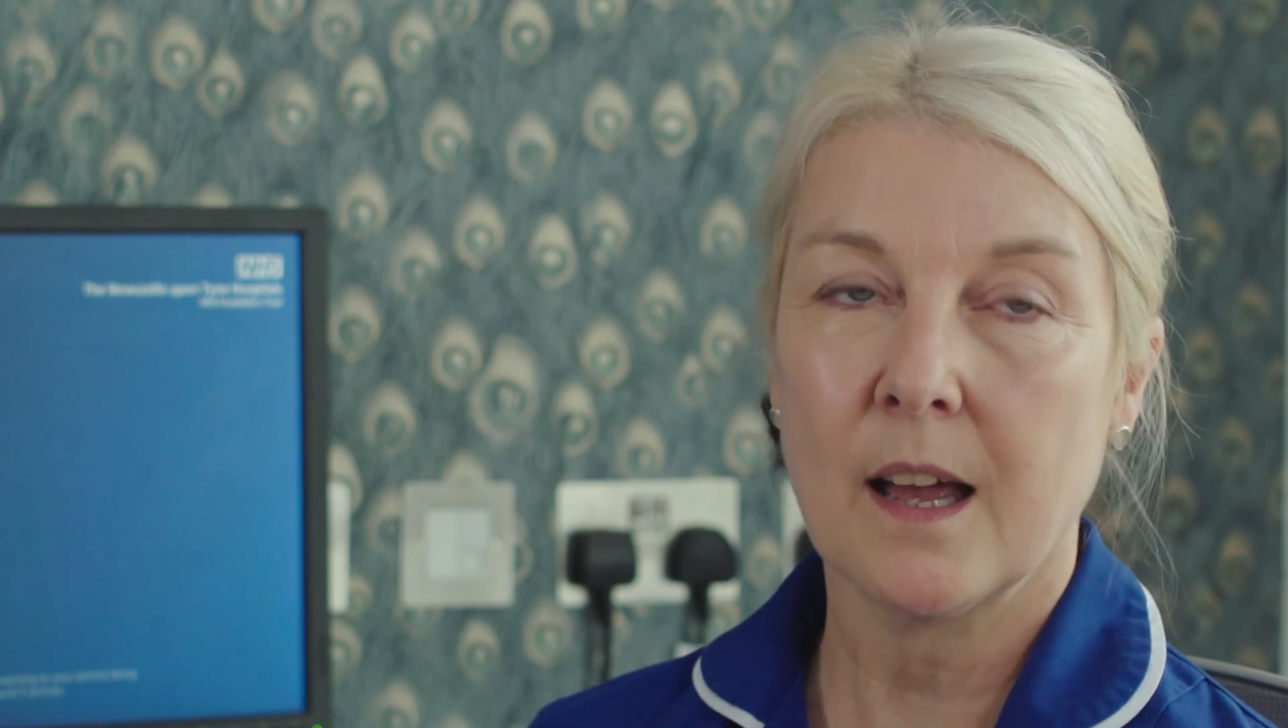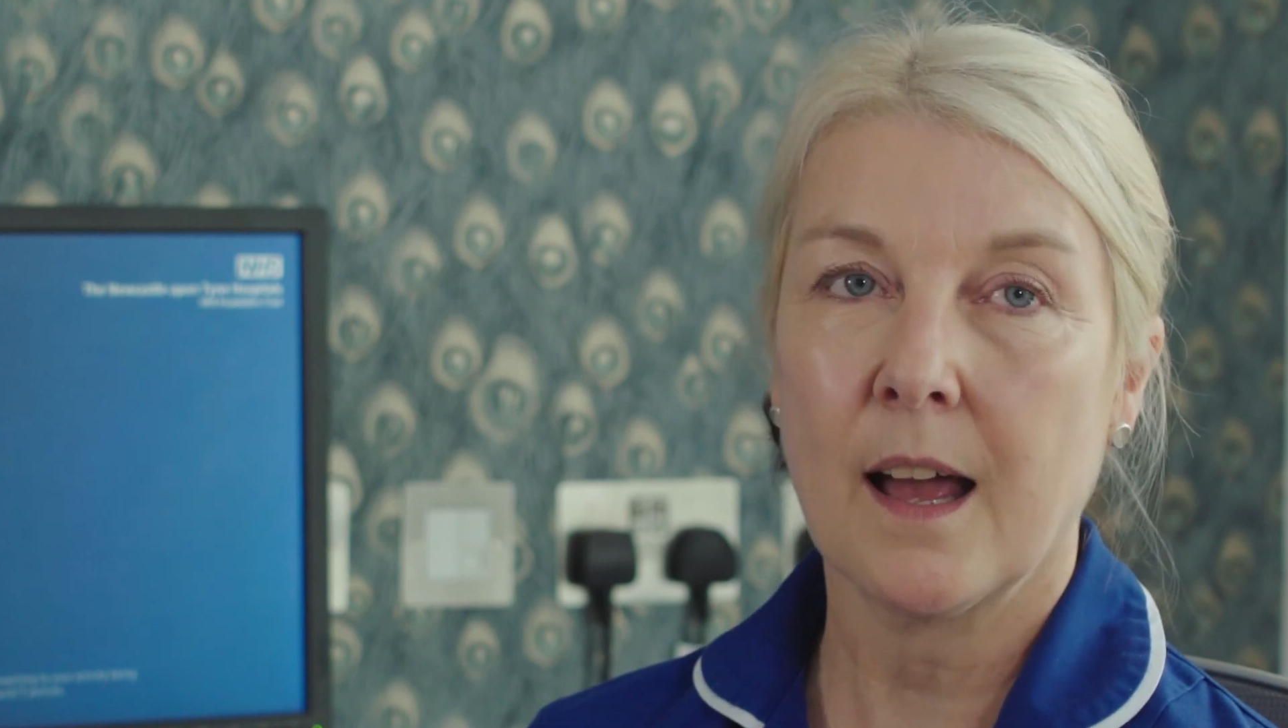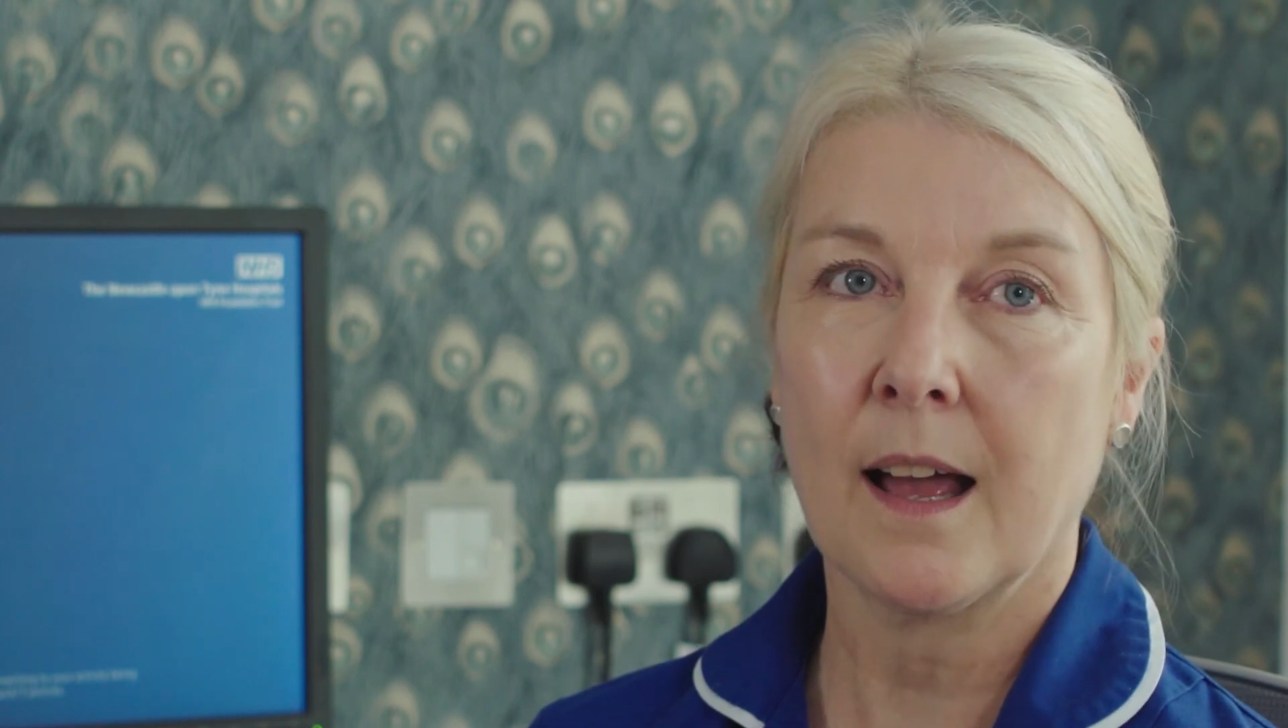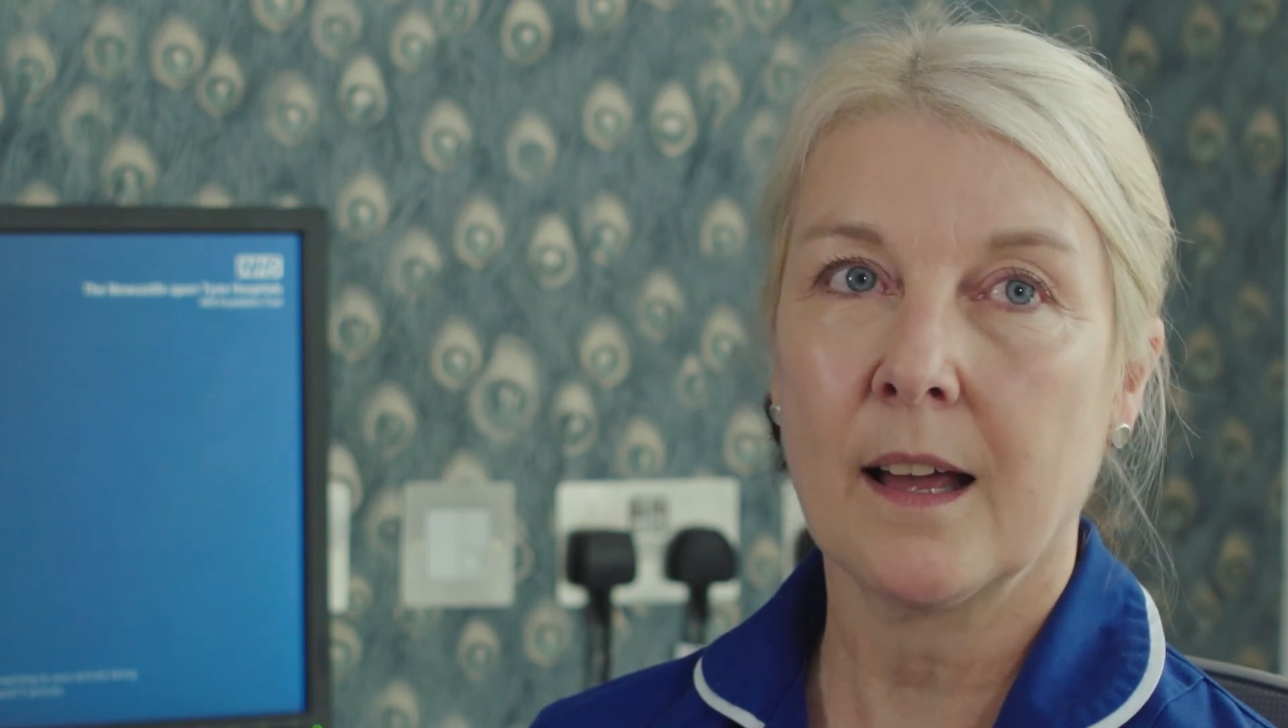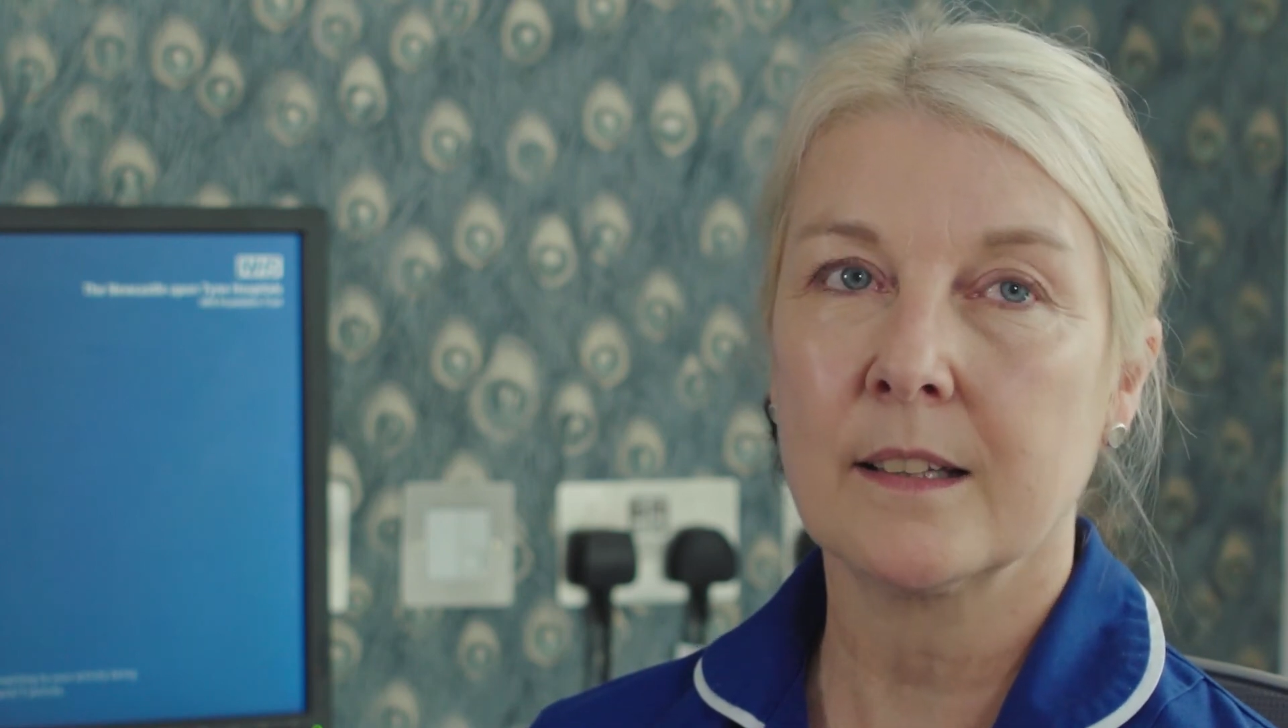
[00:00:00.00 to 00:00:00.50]

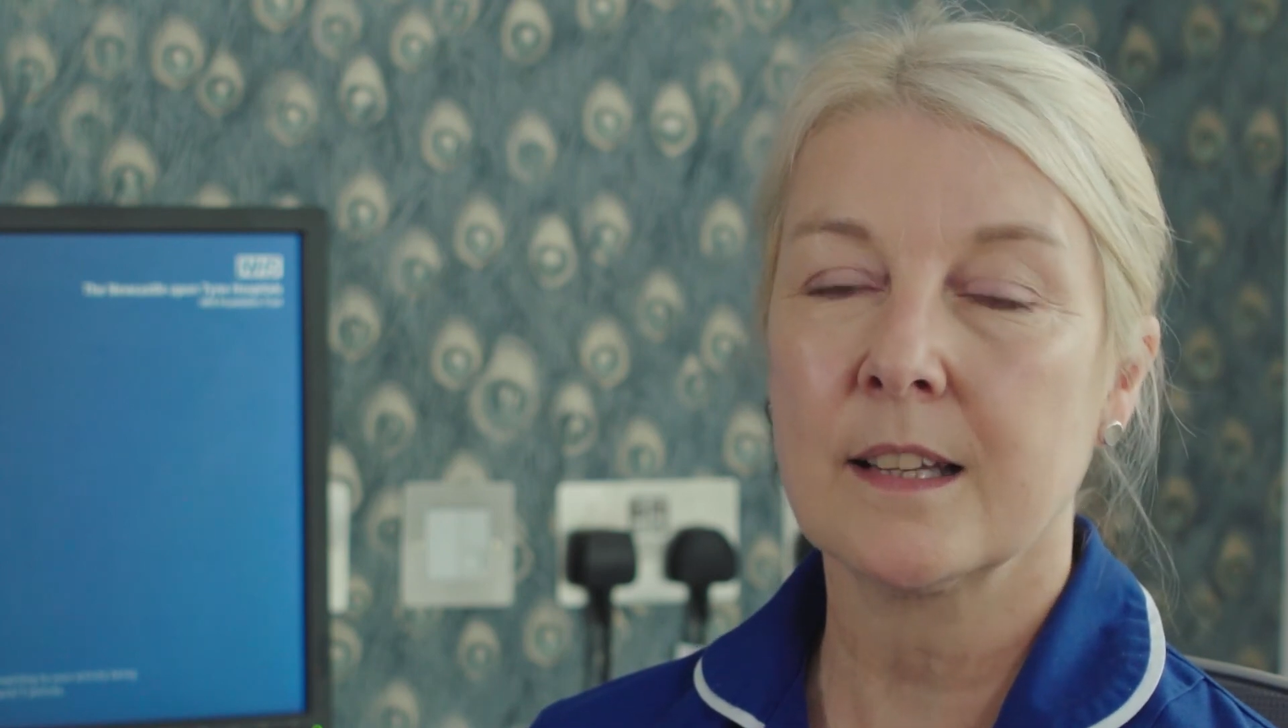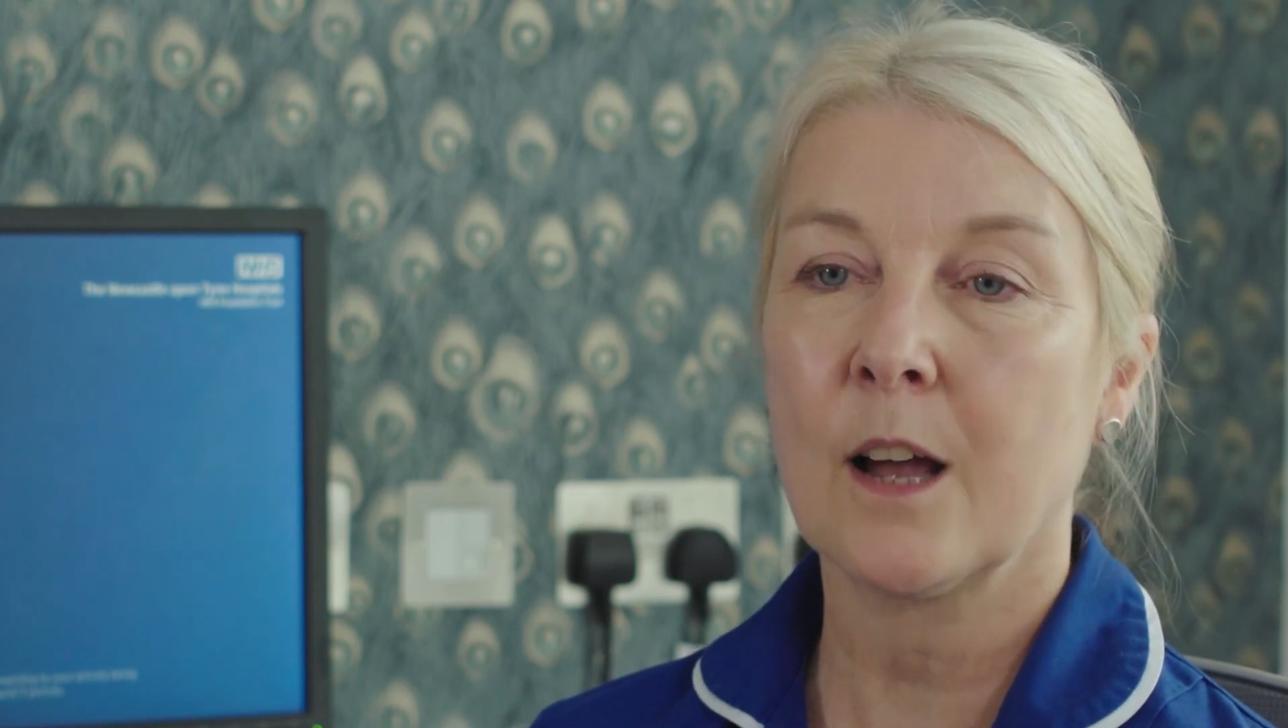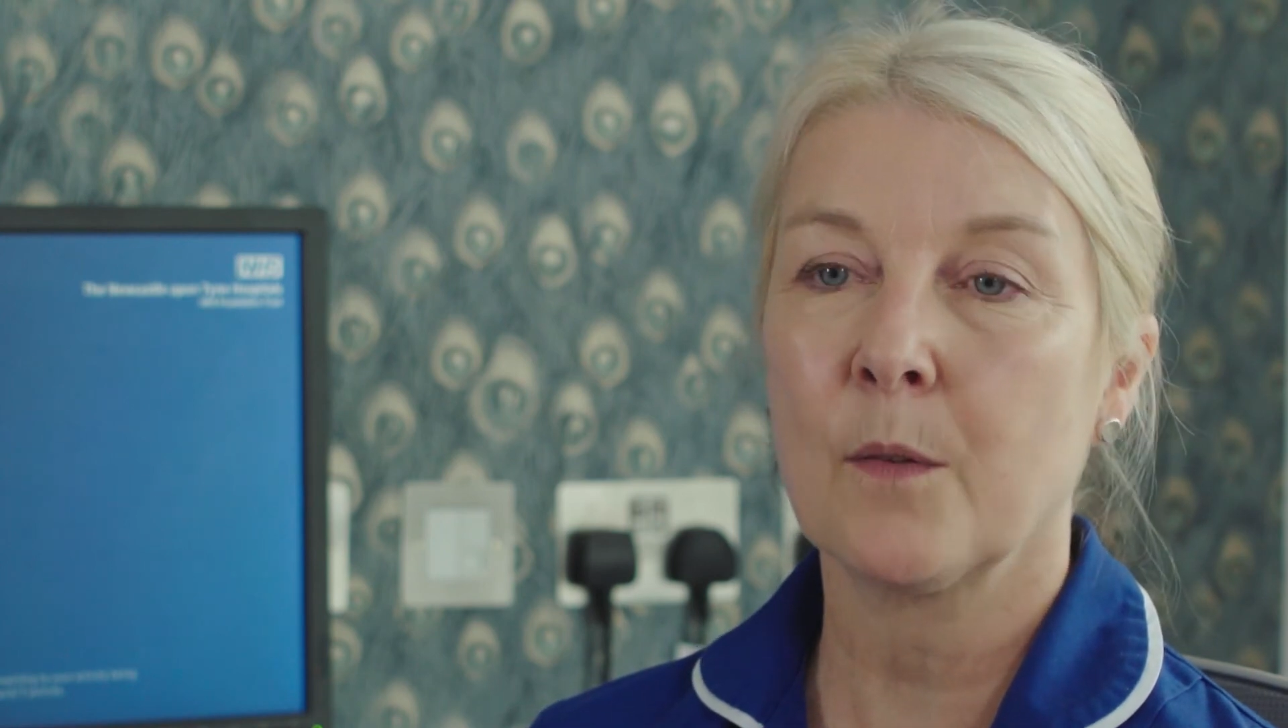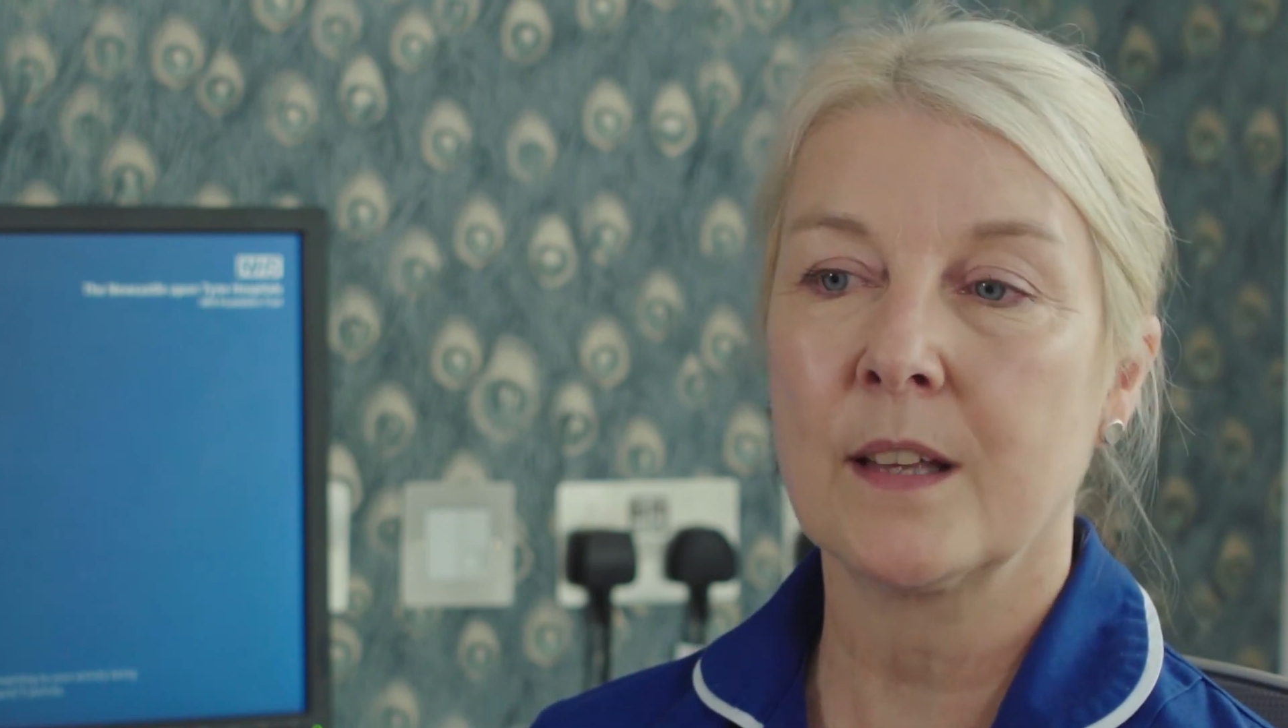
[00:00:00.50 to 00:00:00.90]
and how